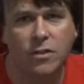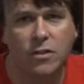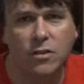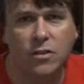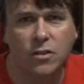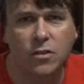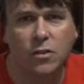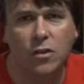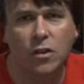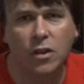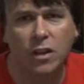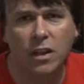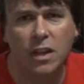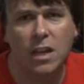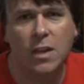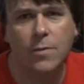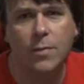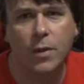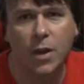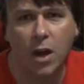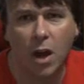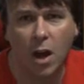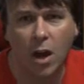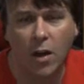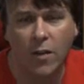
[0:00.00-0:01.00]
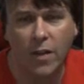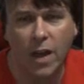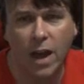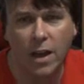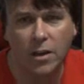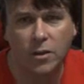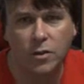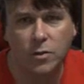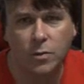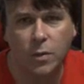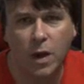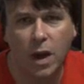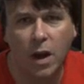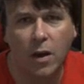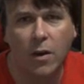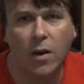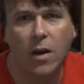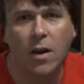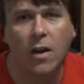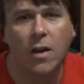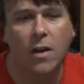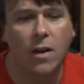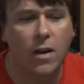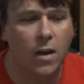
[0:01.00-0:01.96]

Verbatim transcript: So you've still got to keep an eye on that as well.